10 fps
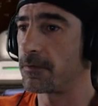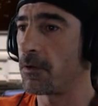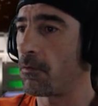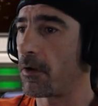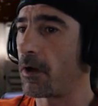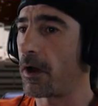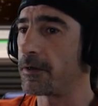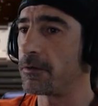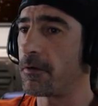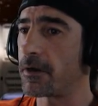know I
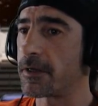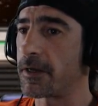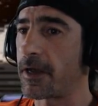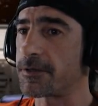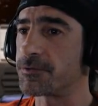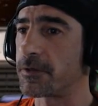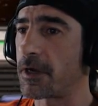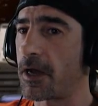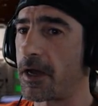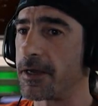knew how to get extra
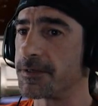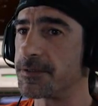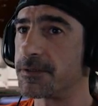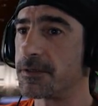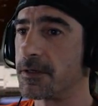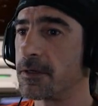guys,